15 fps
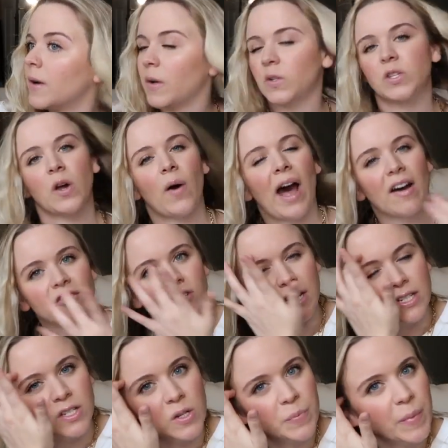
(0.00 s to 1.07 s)
So after
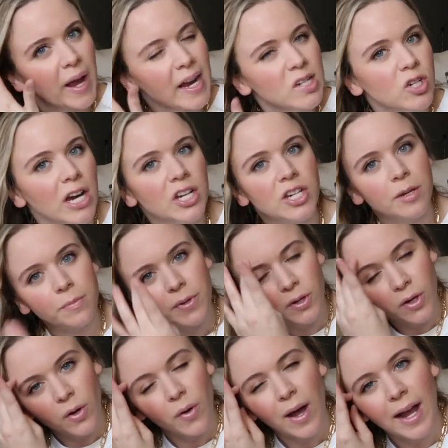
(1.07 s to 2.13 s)
I do my dry
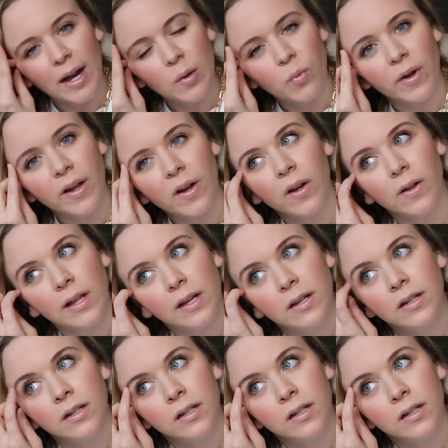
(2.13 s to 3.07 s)
shampoo, I will,